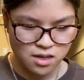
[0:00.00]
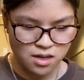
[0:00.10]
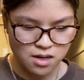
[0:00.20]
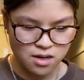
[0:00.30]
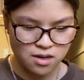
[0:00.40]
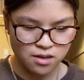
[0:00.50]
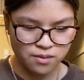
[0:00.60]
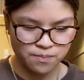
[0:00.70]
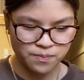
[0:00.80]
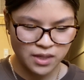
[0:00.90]

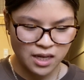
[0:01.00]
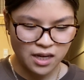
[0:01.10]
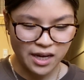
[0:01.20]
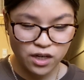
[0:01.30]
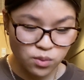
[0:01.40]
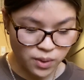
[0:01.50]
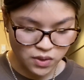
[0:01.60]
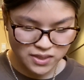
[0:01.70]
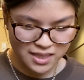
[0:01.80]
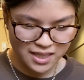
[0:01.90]
Um, I don't
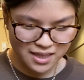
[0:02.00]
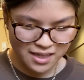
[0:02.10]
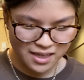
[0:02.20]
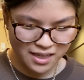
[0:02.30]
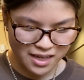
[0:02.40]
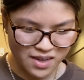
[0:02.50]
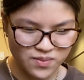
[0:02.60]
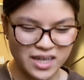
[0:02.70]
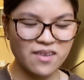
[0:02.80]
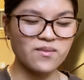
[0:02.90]
post anything. I
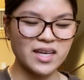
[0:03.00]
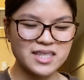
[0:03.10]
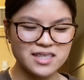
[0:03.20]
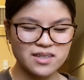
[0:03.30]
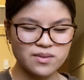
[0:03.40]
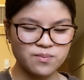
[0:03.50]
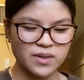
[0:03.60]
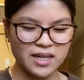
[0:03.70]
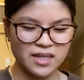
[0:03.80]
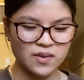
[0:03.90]
mean, I made some, but
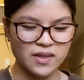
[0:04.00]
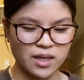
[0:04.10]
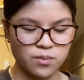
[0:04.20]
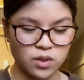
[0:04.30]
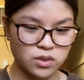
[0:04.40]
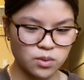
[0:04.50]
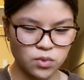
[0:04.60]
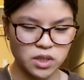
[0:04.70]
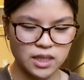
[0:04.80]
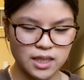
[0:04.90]
I don't like post them or
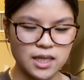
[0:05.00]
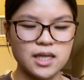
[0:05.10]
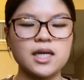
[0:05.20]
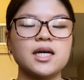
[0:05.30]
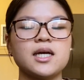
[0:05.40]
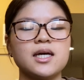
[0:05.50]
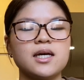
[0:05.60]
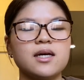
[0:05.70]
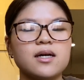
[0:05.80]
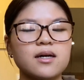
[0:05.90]
anything.
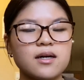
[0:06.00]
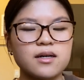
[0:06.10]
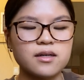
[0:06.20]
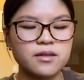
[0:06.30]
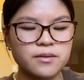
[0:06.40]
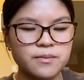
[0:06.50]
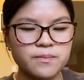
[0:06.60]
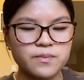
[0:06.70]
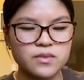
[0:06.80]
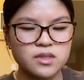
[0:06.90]
Um,
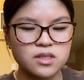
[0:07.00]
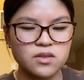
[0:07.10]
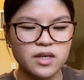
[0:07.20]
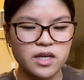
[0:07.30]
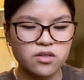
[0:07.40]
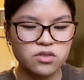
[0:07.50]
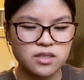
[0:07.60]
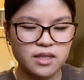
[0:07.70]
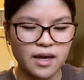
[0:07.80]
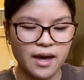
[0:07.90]
so yeah, there's
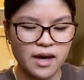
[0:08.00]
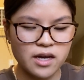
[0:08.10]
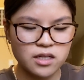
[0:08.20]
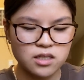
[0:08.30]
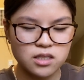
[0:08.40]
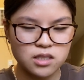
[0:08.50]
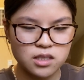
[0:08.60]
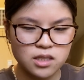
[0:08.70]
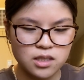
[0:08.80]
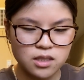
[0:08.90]
that.
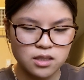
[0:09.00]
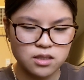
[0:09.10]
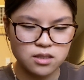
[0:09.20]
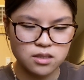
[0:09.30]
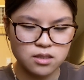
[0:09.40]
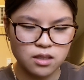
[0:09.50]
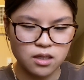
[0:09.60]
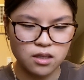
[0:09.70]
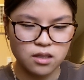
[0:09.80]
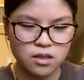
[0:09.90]
Let's
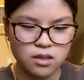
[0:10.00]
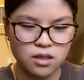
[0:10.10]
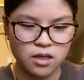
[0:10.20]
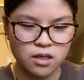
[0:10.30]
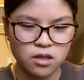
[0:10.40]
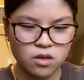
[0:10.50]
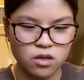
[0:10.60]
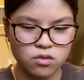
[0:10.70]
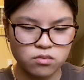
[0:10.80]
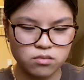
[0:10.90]
see. Then,
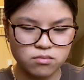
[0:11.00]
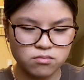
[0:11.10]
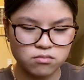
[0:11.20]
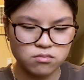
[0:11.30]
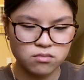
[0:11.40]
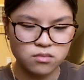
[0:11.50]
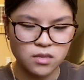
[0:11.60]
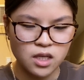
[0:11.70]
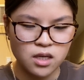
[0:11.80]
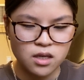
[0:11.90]
oh,
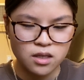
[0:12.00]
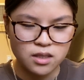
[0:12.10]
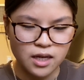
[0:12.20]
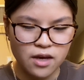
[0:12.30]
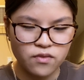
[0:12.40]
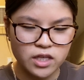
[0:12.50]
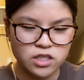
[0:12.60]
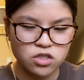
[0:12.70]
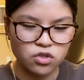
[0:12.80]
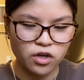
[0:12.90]
then I have
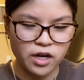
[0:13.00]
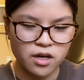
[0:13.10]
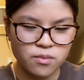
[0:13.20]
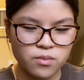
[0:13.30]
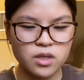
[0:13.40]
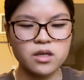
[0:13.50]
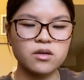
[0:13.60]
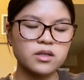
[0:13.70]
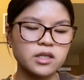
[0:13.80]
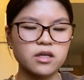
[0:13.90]
Instagram.
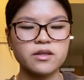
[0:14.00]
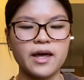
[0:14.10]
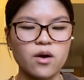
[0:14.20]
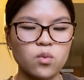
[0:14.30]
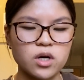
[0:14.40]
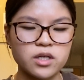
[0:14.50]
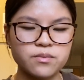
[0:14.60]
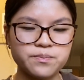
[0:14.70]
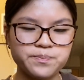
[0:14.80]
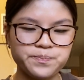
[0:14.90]
Click on that one.